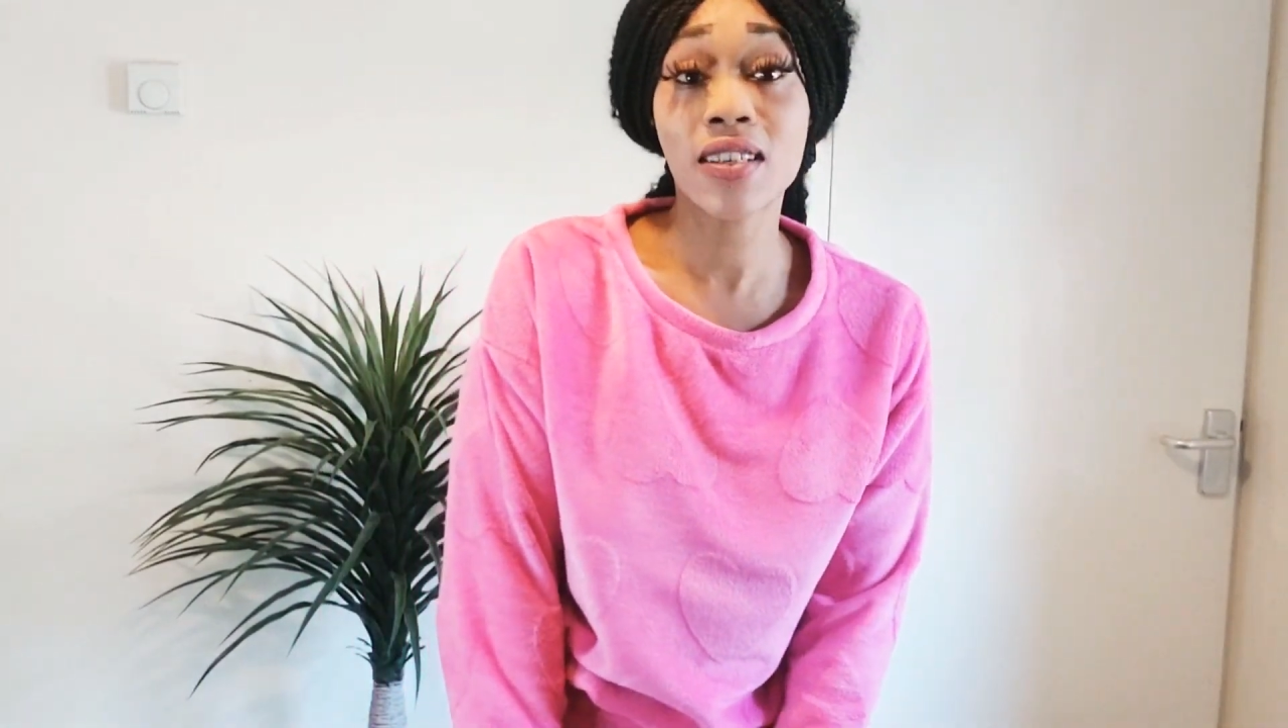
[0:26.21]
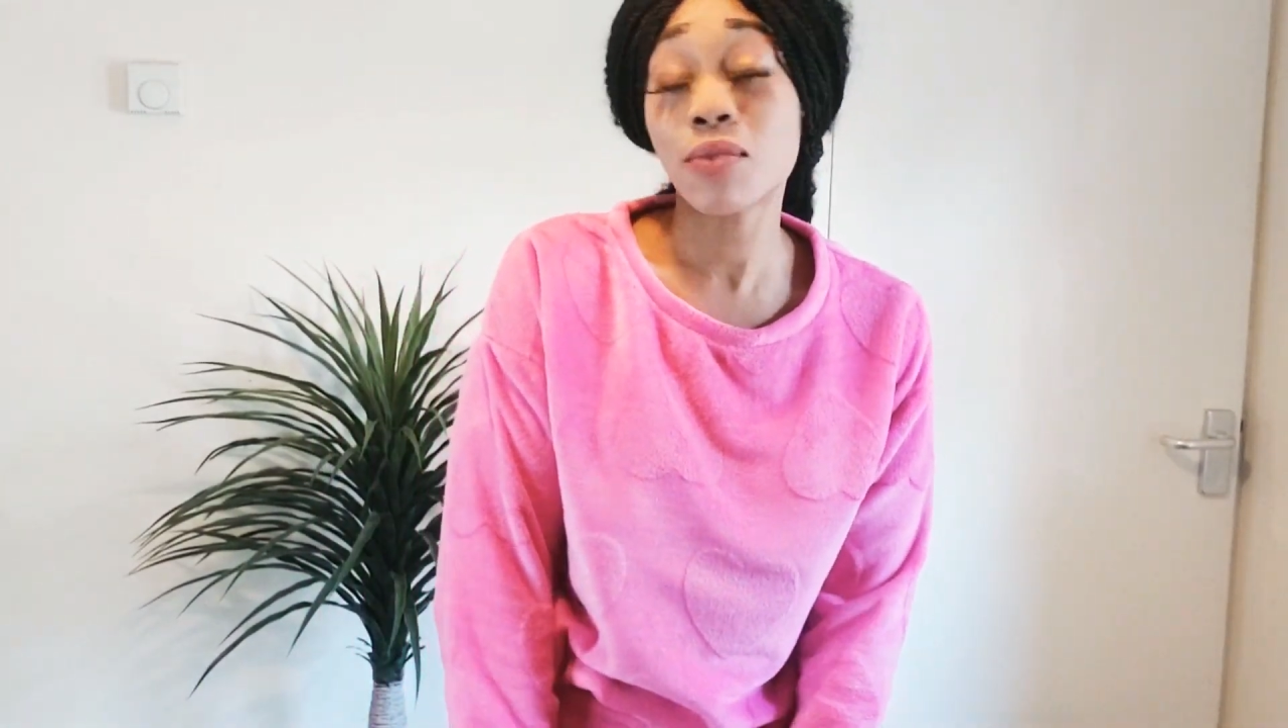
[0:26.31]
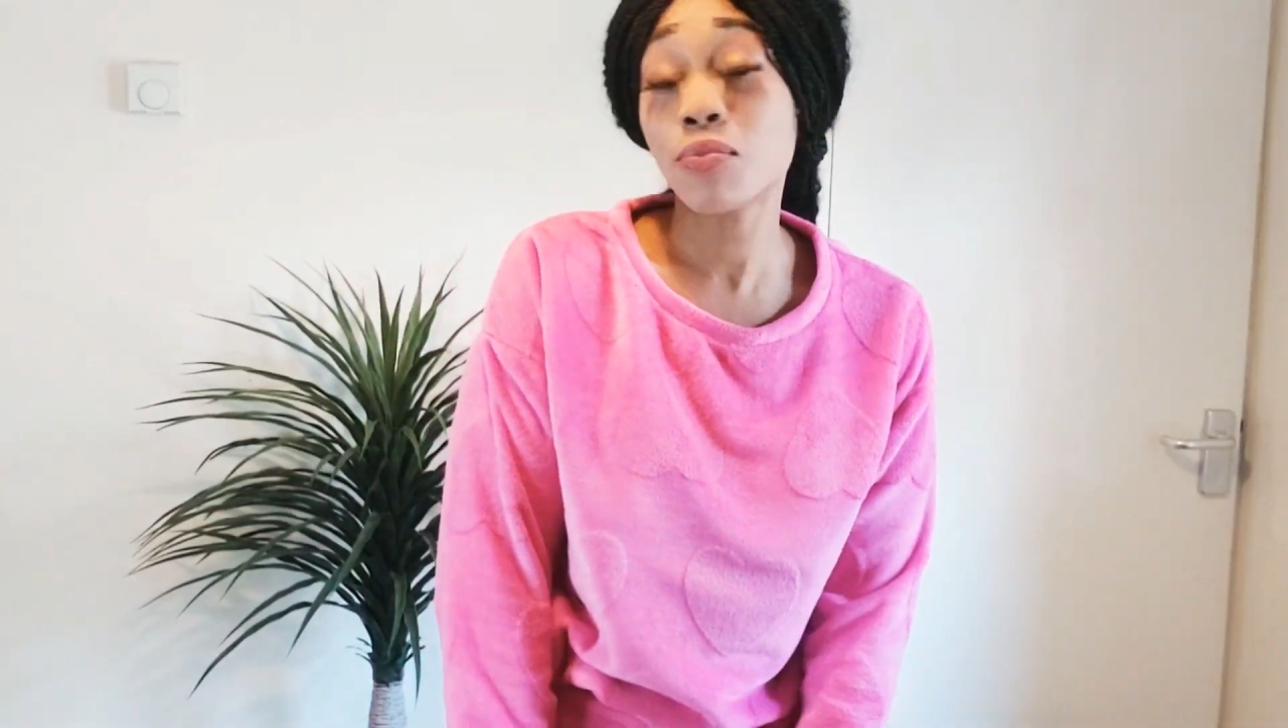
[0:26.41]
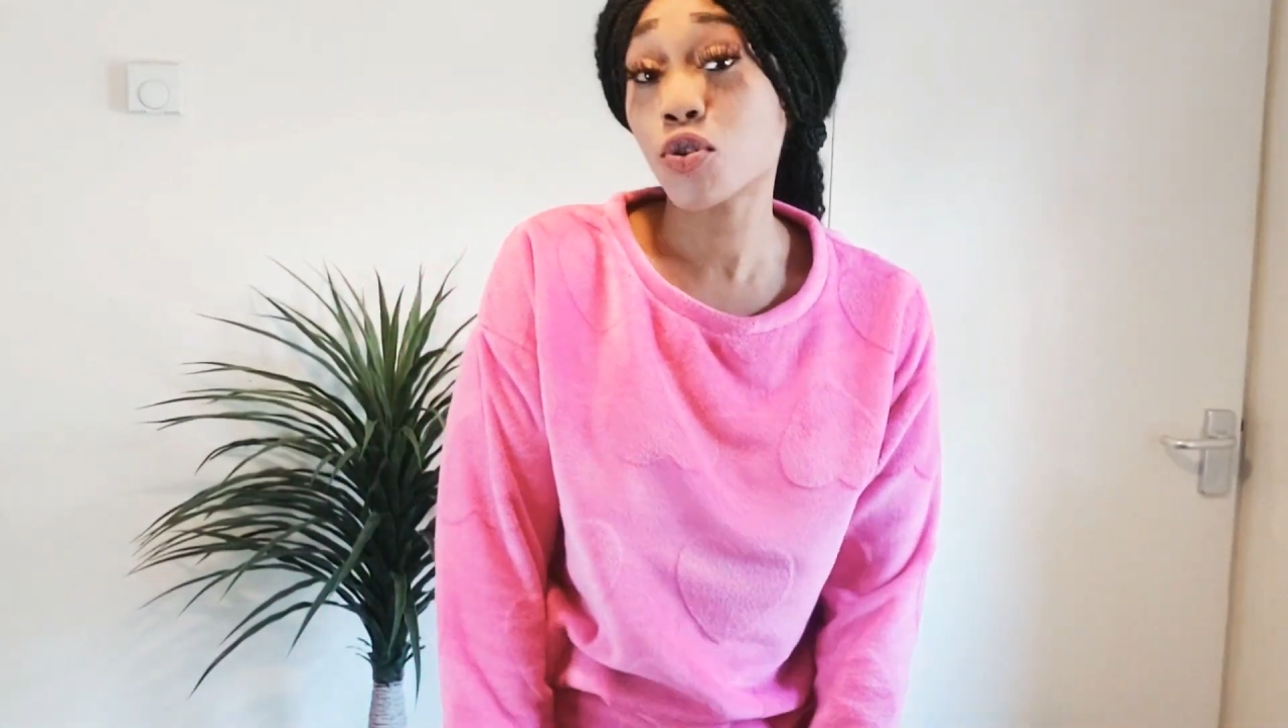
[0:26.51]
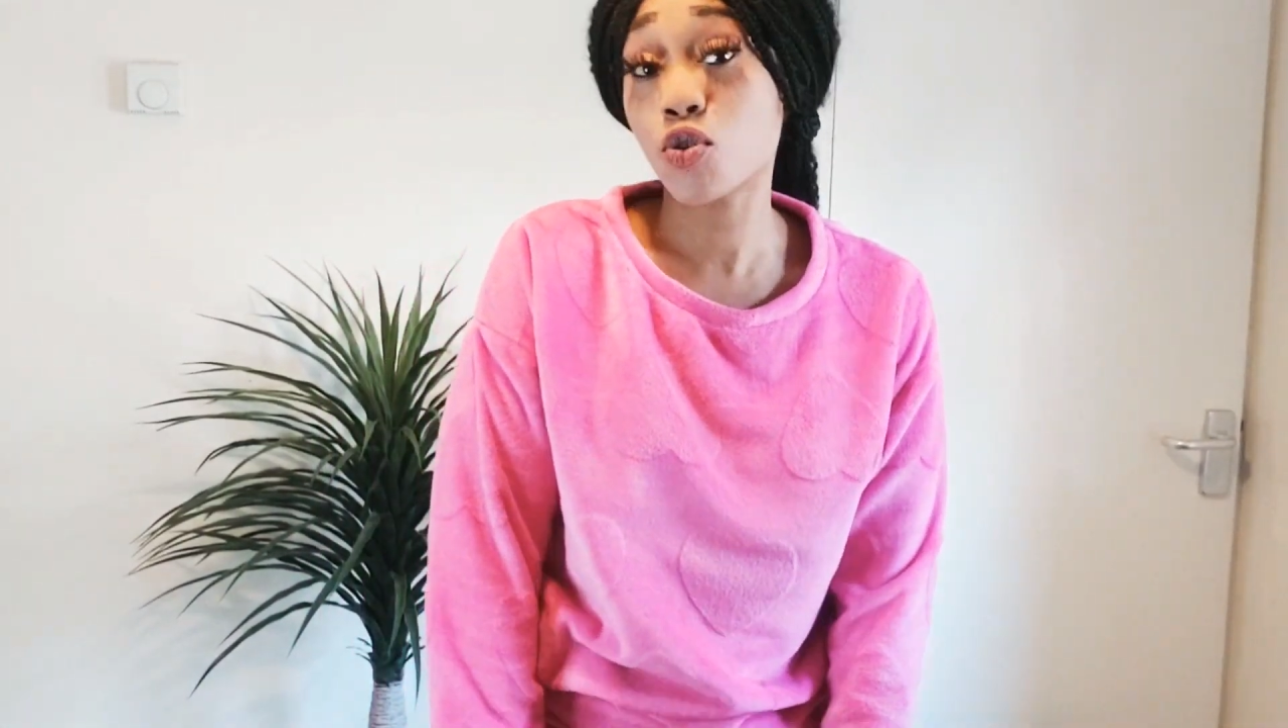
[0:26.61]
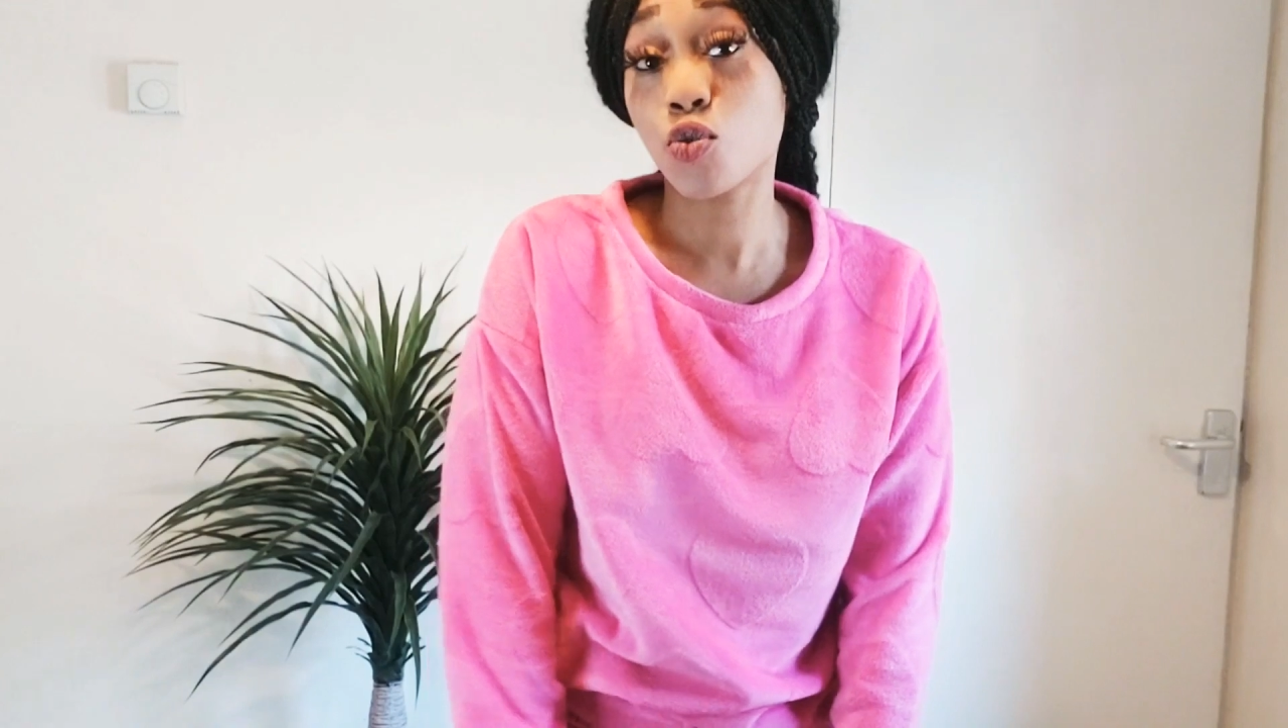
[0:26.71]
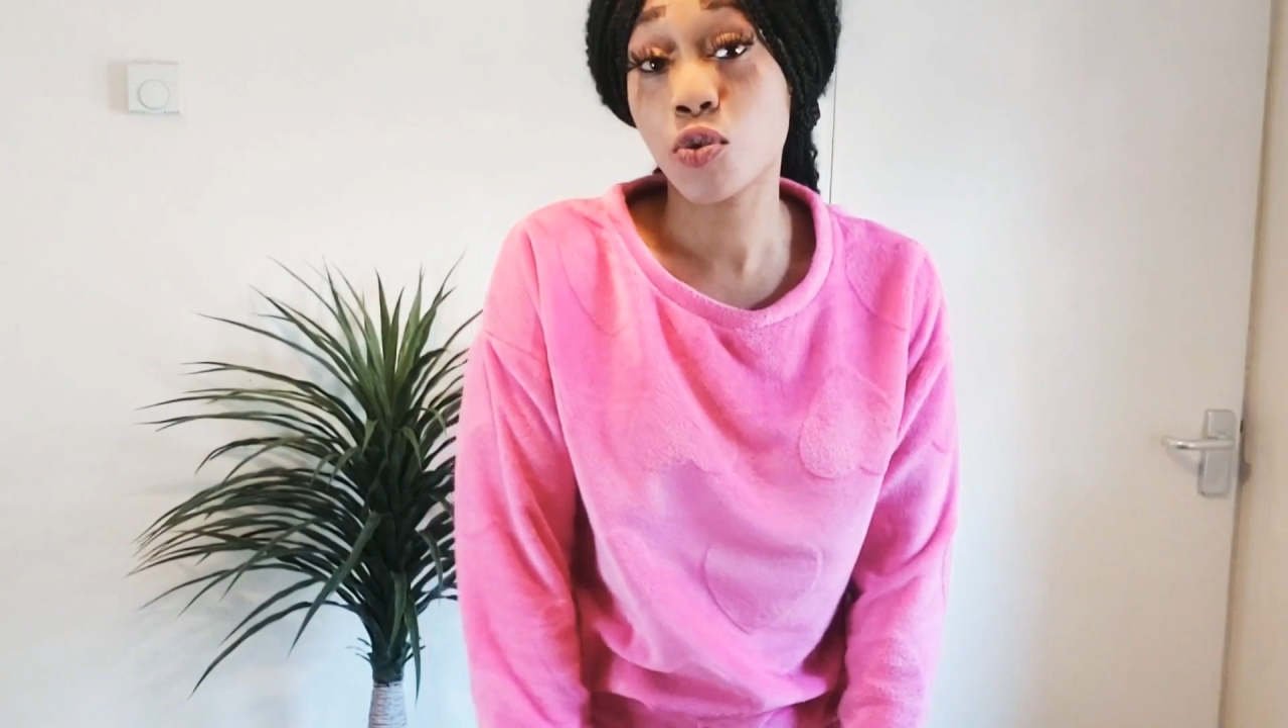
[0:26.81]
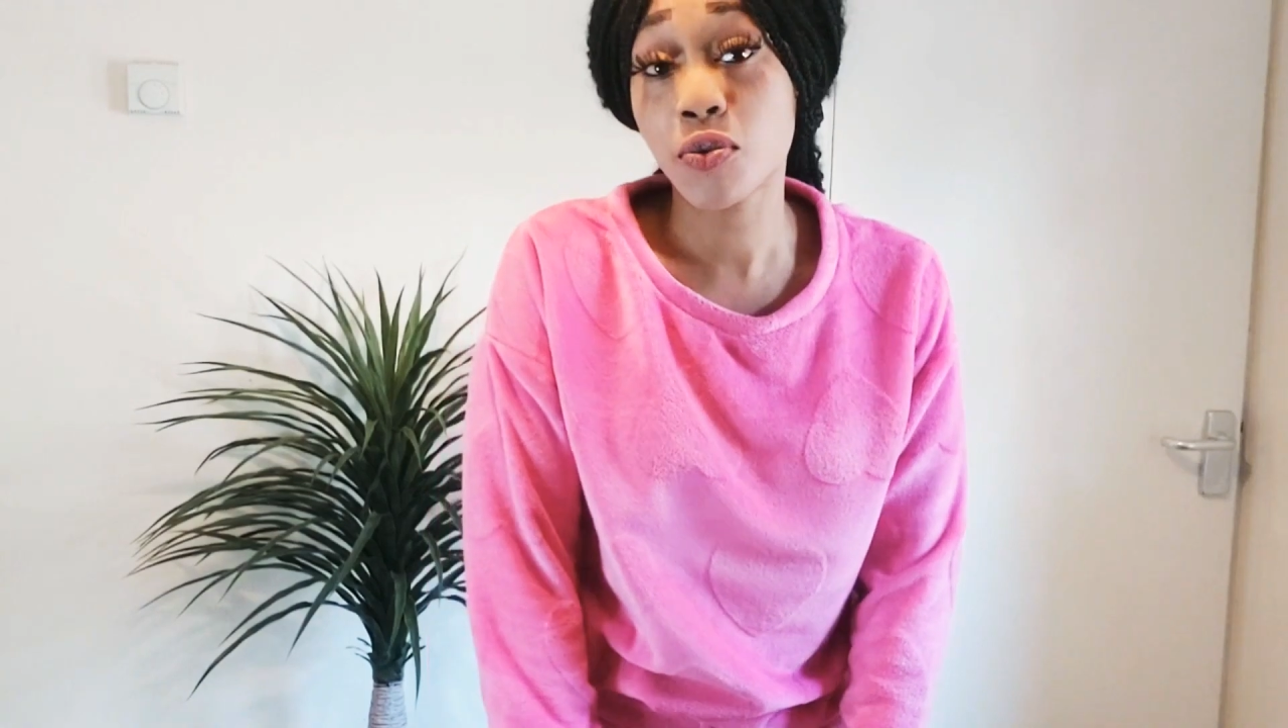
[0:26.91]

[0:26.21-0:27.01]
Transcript: I'm also doing